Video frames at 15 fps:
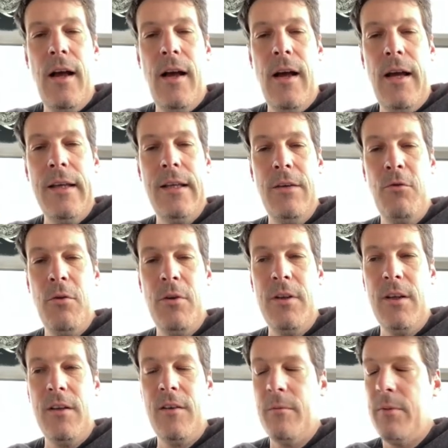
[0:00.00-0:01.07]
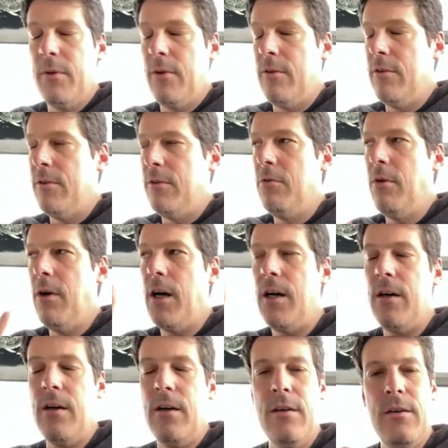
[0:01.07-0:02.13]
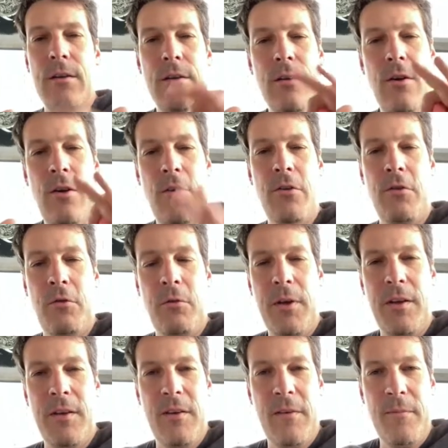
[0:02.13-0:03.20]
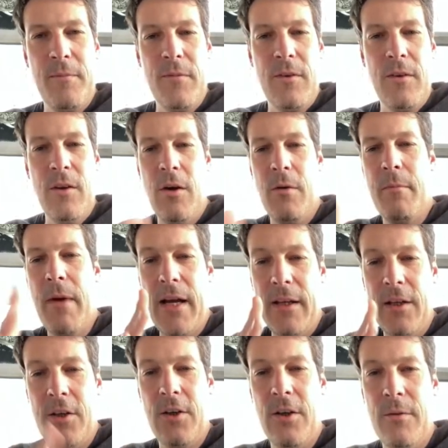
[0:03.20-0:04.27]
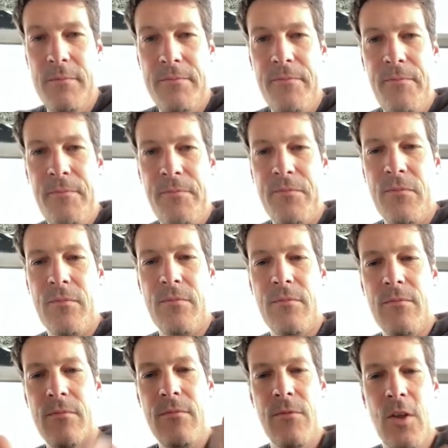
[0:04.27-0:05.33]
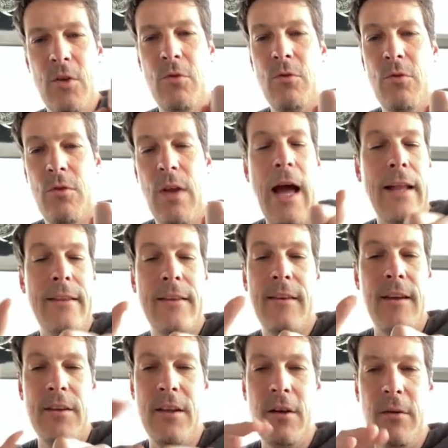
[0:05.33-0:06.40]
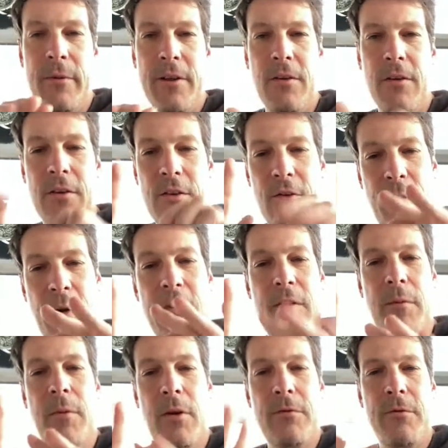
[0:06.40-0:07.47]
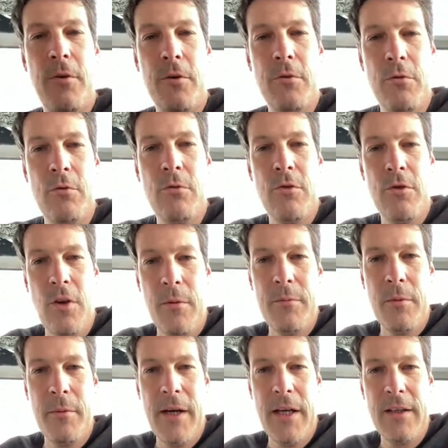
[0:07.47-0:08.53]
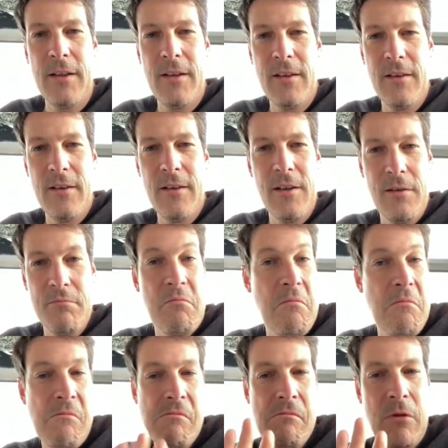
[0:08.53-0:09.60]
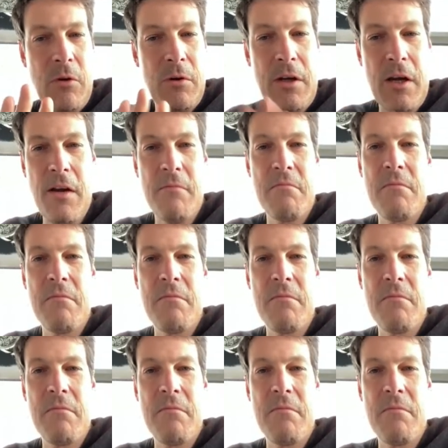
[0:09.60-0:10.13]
I give you an example. You are on the street, a bike comes you at 10 kilometers. It's possible for you to stop the bike. Okay?